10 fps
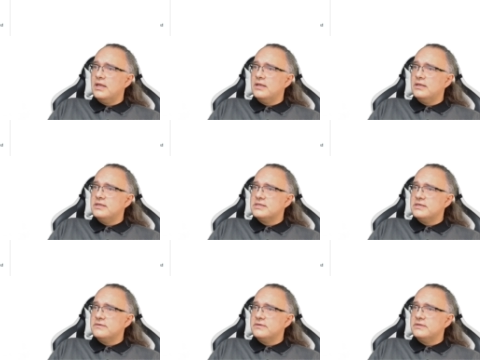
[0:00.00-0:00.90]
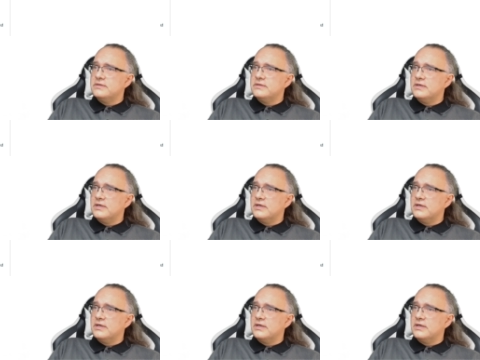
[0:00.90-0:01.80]
This current
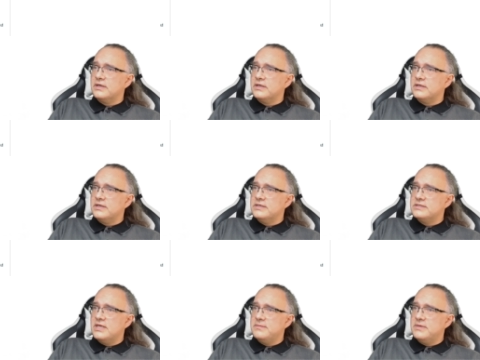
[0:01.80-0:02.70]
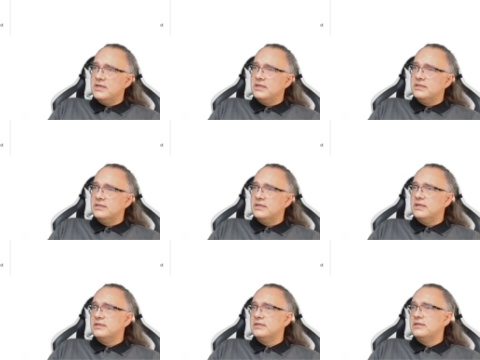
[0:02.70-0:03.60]
is terminated
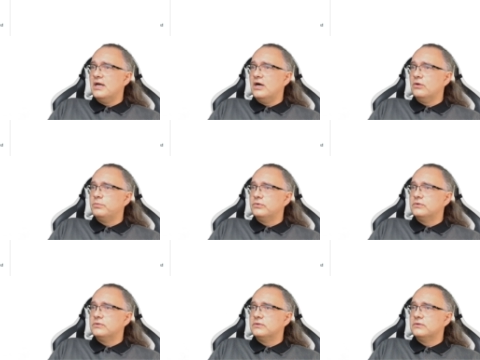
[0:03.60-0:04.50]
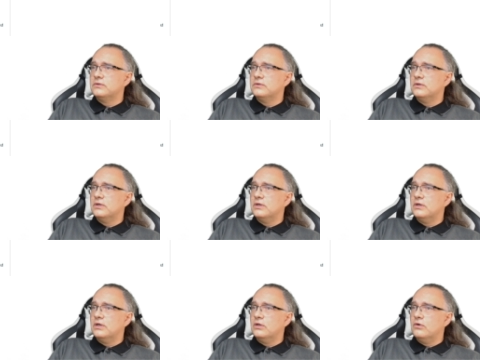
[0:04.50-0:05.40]
at the output
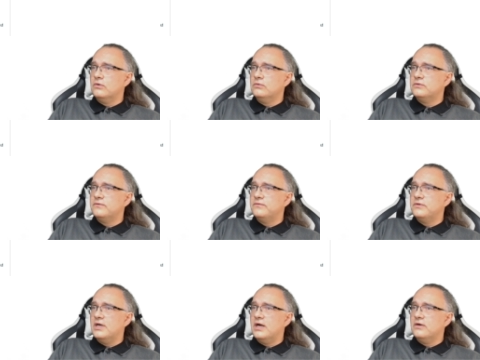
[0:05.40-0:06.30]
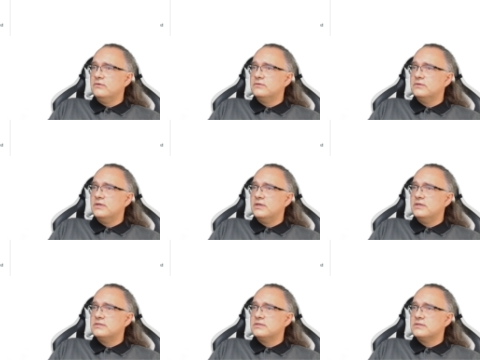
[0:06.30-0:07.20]
node Vout and
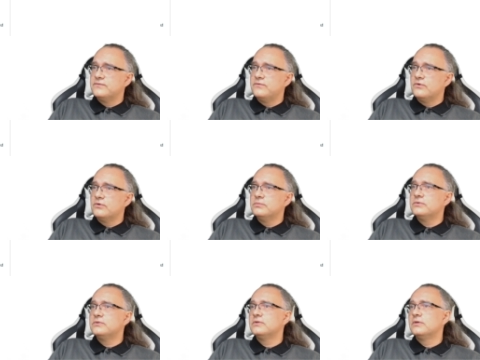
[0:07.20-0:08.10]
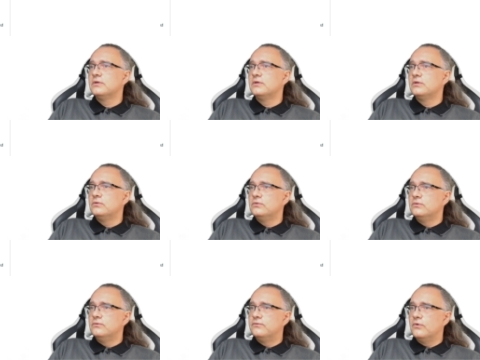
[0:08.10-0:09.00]
is transformed
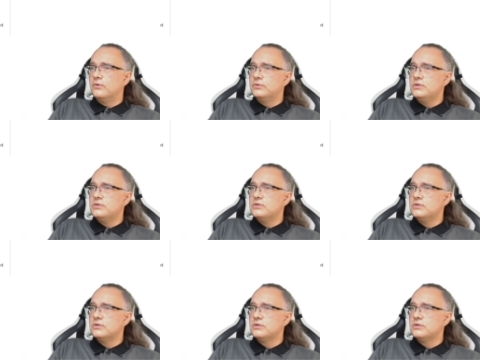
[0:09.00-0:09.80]
to voltage